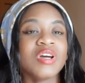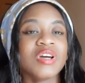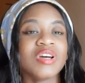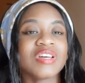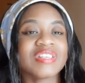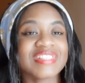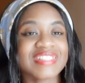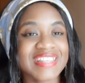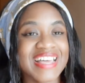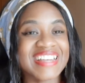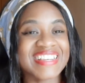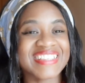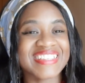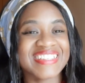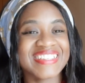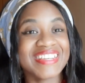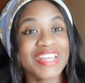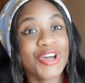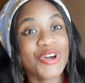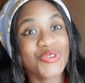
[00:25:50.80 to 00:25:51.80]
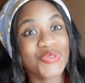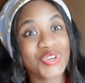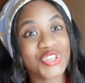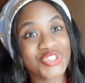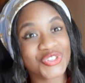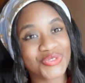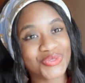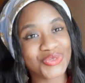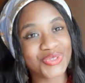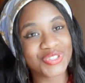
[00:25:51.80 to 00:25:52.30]
Saturn,
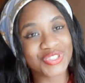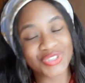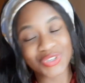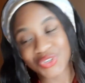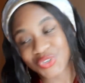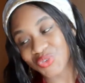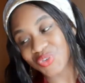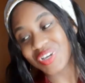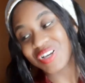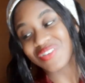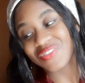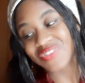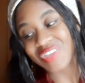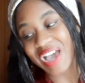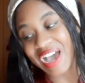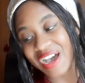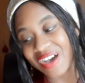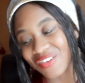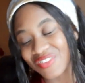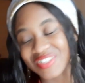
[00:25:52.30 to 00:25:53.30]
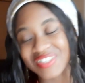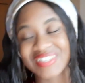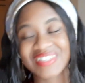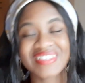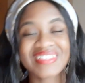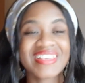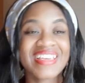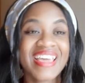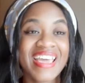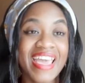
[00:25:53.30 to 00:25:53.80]
which rules your 12th
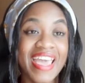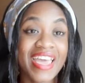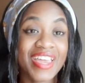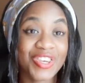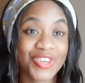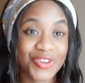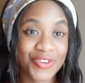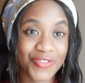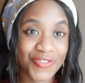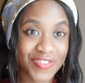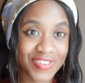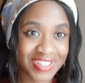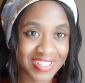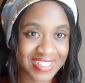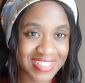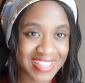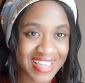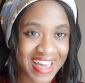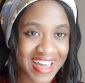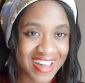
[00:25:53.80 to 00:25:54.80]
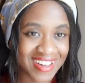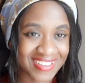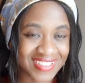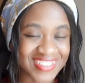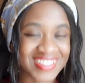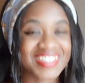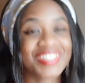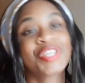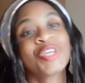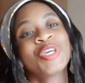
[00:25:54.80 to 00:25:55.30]
house and your first
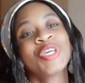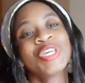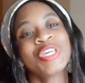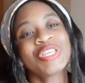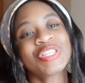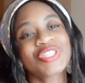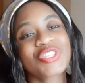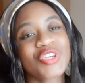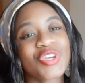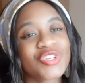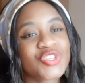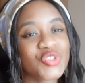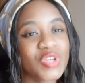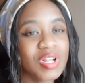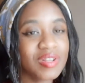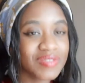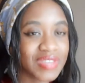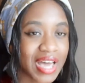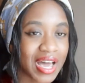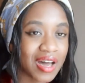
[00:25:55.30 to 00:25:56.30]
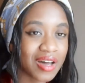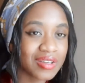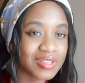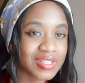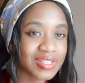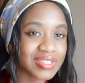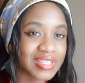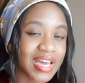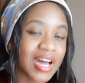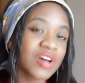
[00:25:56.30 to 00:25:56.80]
house. So your 12th house
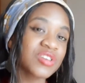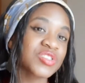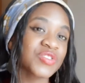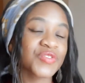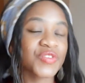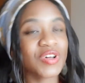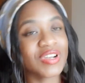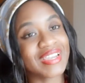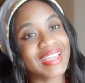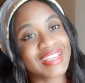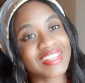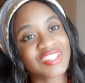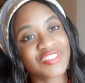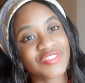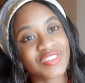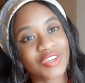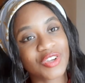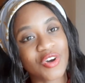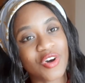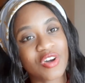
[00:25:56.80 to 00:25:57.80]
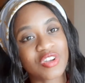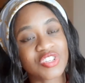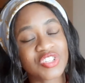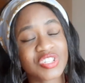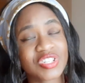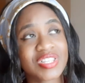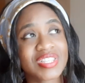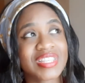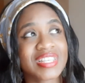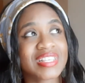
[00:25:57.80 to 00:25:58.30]
is the house of collective
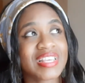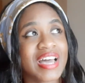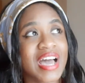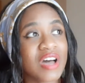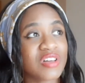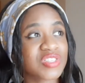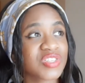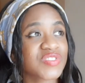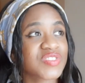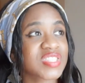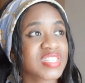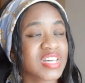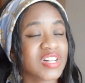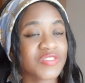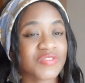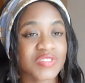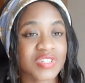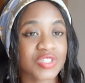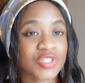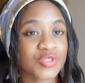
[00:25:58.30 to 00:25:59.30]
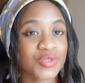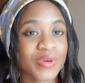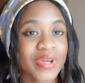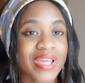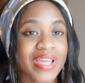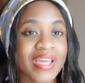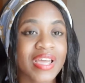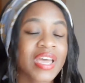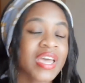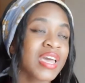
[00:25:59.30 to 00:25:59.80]
unconscious, the house of
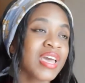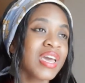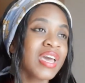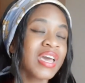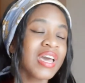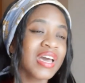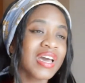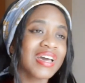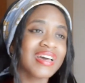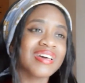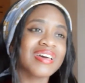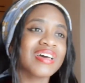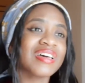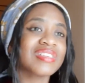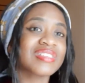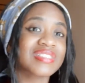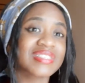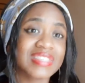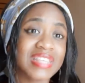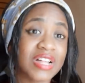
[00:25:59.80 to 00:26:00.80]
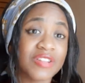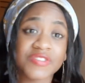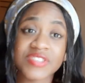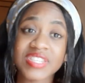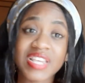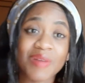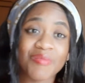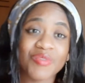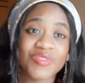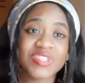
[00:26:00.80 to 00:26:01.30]
self-undoing,
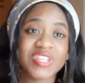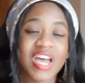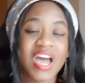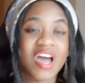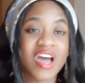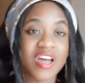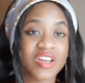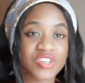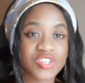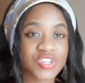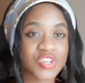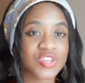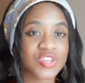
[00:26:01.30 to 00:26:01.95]
self-sabotage,